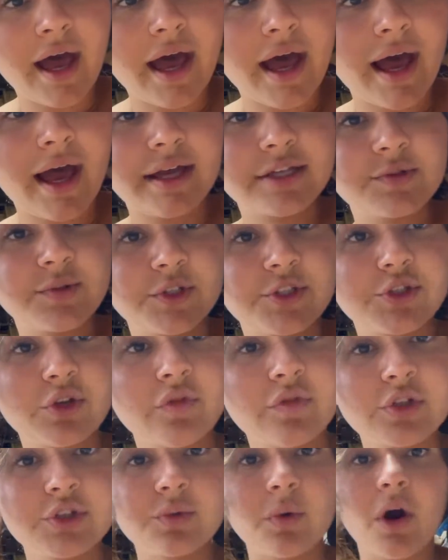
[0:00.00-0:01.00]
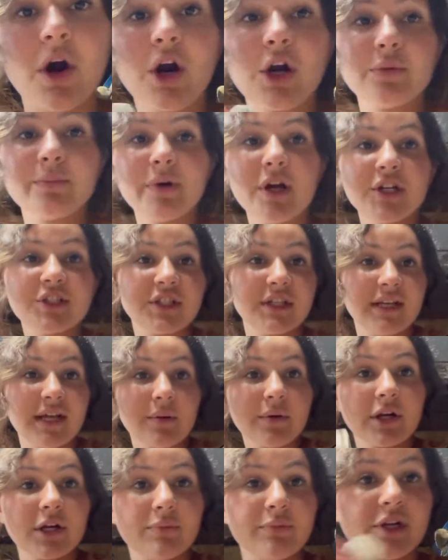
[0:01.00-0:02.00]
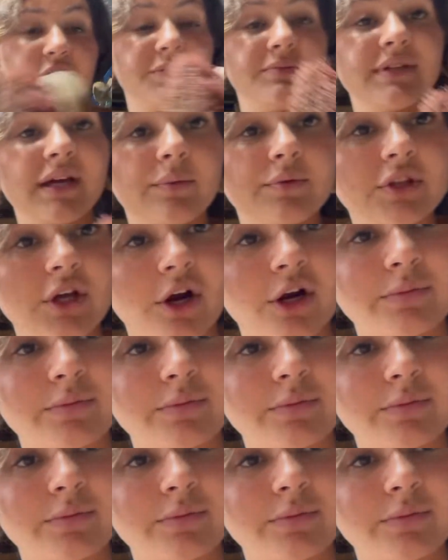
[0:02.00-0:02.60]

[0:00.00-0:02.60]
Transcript: I switched over to a hard brush, and now we're gonna brush him down with the hard